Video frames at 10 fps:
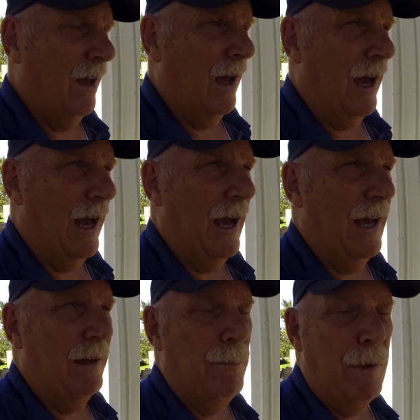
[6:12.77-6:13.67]

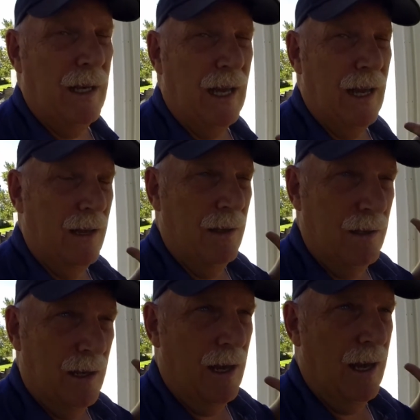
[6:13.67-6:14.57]
and putting a
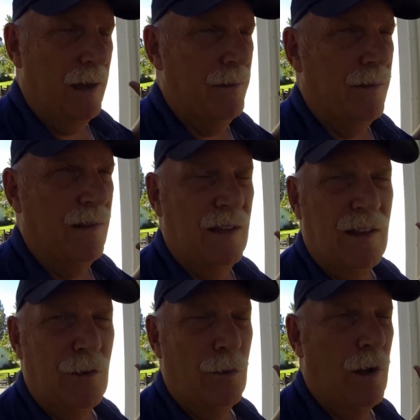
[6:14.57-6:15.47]

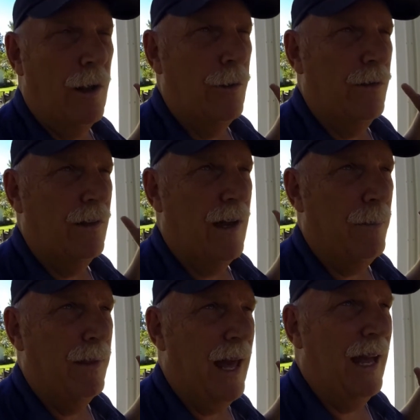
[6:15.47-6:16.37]
$600 on
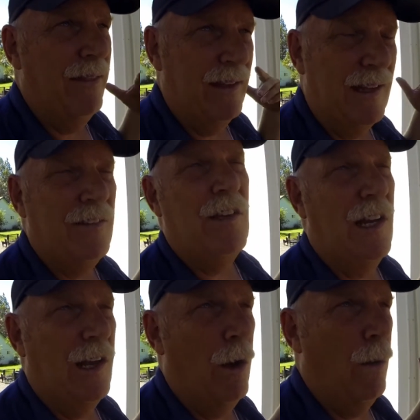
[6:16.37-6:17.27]
top of that. I think that's going
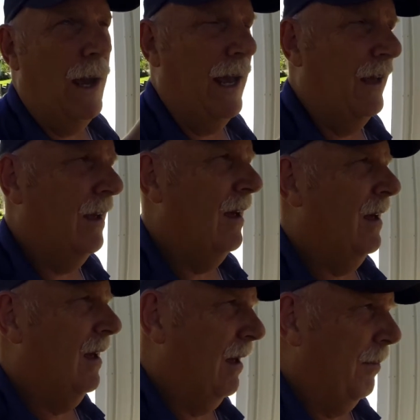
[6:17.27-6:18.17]
to go away.
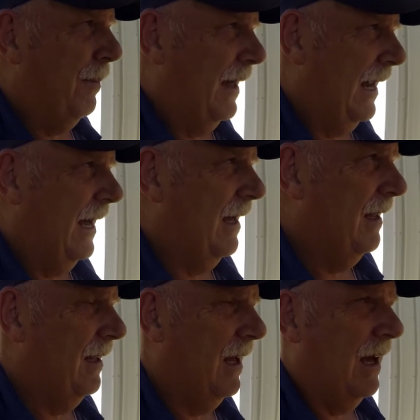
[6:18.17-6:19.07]
But
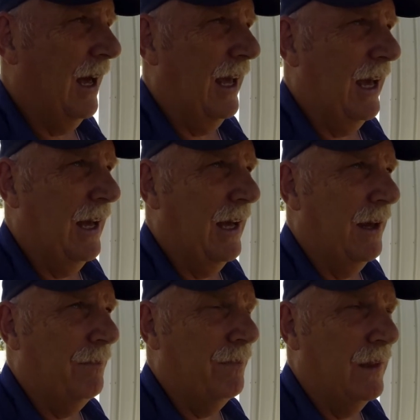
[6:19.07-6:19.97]

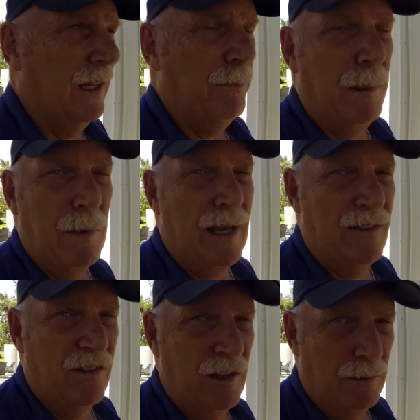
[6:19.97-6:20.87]
then people got
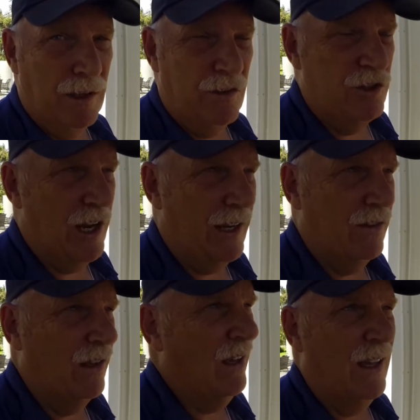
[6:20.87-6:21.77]
stimulus checks.
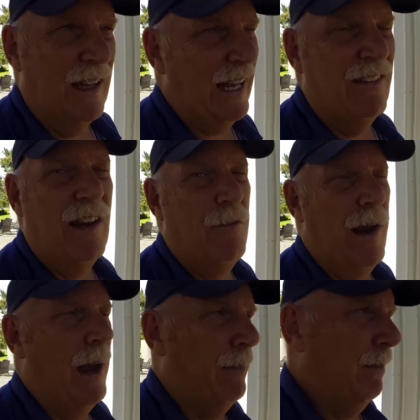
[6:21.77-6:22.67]
That's never
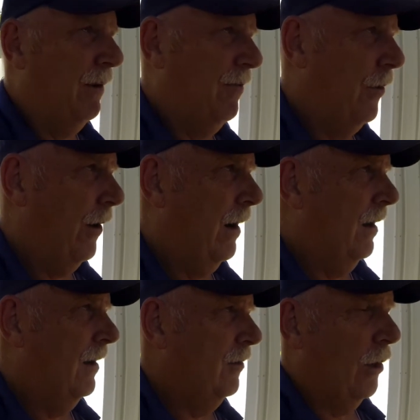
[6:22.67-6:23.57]
happened before.
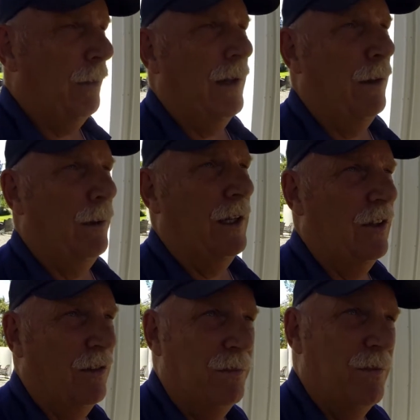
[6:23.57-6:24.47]
Normally we
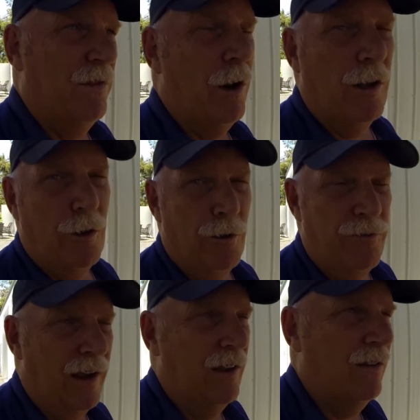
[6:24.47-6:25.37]
just fall on our
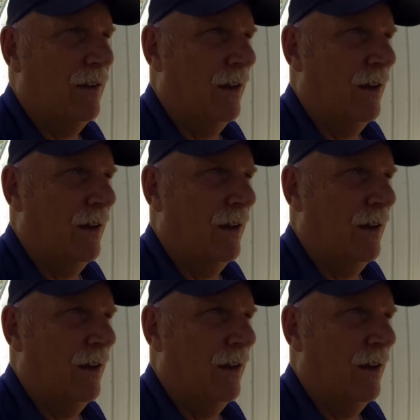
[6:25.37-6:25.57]
face